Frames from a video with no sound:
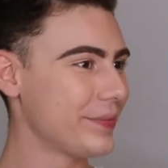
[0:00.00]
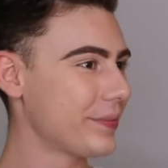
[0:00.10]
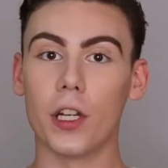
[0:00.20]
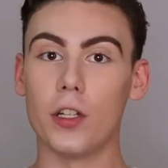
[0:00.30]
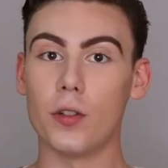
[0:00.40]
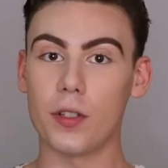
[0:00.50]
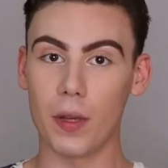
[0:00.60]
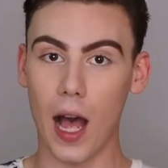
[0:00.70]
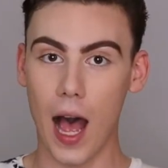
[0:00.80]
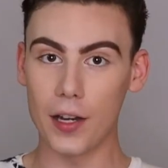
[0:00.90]
We're gonna do
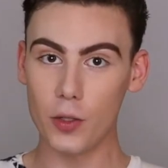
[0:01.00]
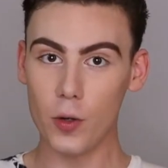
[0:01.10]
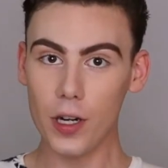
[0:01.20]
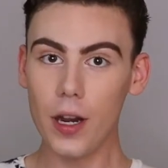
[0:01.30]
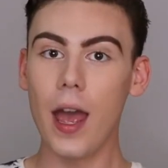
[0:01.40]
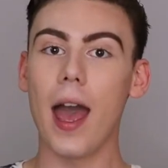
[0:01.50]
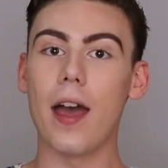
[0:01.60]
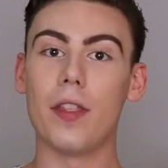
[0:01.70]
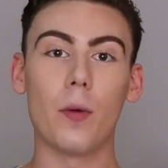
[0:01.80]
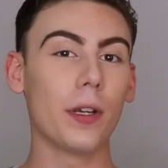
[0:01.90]
some contour,
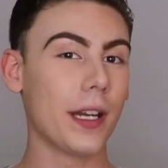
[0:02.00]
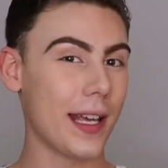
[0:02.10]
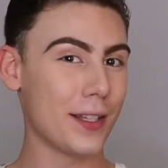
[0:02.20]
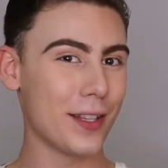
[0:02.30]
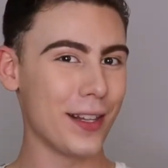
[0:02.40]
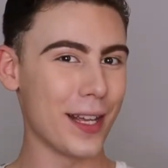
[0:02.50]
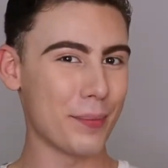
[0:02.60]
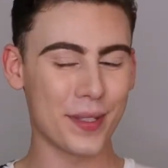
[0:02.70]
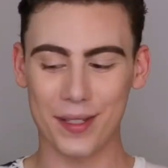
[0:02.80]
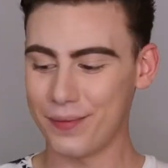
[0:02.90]
and then we're gonna get to the
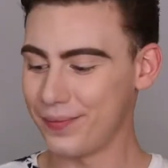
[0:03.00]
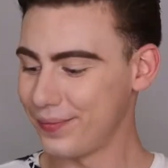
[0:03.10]
lips.